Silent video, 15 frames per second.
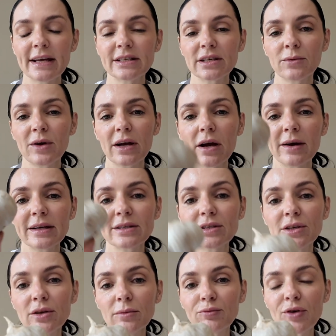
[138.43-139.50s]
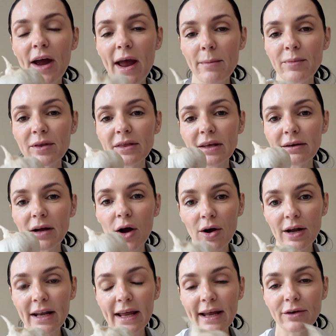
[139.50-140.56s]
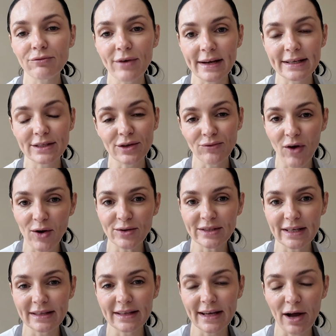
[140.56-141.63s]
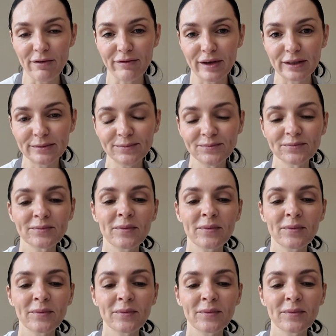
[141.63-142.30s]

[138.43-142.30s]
So we're going to prep the garlic ready to roast in the oven.